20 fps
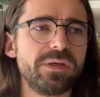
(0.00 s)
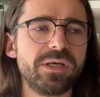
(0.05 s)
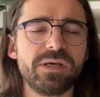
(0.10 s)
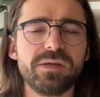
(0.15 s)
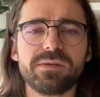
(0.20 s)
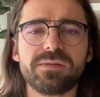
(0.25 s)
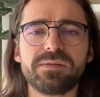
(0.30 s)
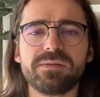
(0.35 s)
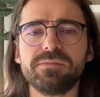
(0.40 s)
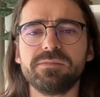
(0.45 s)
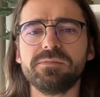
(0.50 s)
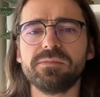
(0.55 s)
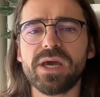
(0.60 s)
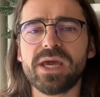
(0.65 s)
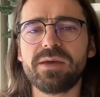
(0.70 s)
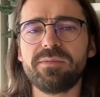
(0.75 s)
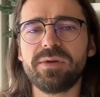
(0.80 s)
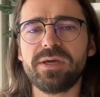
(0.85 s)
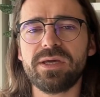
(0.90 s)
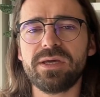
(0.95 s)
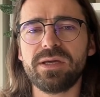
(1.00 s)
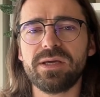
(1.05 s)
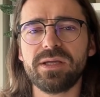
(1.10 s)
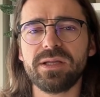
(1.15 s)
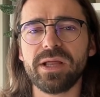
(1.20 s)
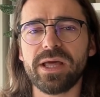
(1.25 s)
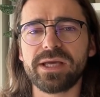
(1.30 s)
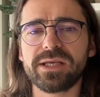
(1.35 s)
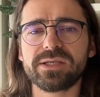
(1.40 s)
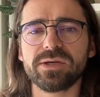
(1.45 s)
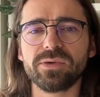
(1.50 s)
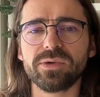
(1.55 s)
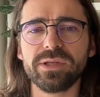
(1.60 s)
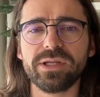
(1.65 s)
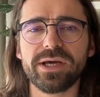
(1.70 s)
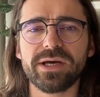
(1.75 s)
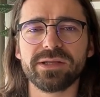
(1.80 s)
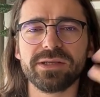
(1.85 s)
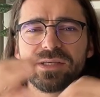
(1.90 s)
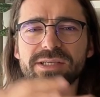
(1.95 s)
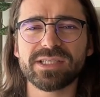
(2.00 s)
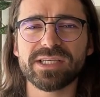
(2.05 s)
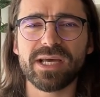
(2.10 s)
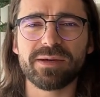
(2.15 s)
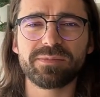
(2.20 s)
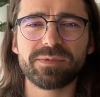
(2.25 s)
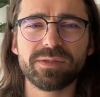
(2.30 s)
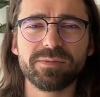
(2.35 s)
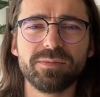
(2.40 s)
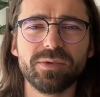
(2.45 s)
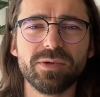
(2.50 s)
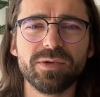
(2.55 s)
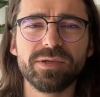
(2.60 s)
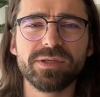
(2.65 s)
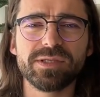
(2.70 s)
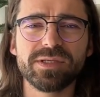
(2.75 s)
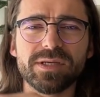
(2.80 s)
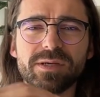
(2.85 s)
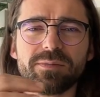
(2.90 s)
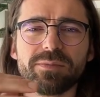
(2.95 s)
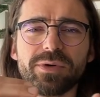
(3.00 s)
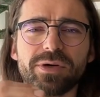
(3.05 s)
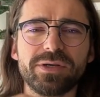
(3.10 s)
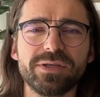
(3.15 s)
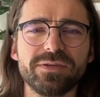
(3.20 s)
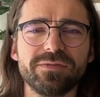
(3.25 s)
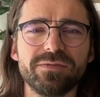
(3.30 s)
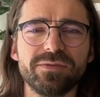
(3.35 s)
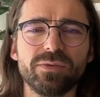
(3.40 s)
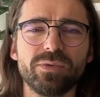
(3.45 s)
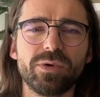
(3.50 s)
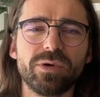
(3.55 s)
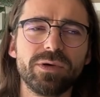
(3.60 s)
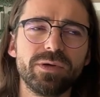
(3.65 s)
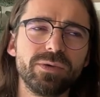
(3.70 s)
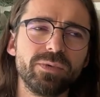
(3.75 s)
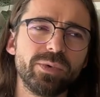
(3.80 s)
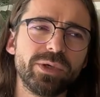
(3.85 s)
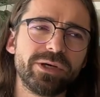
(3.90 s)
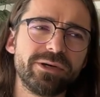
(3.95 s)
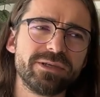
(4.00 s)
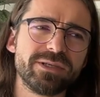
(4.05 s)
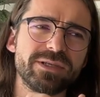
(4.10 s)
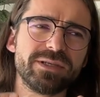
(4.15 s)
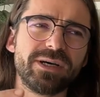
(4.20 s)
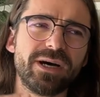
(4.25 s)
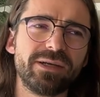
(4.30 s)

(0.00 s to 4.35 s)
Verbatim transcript: it maybe like totally unacceptable in some parts of the world whereas in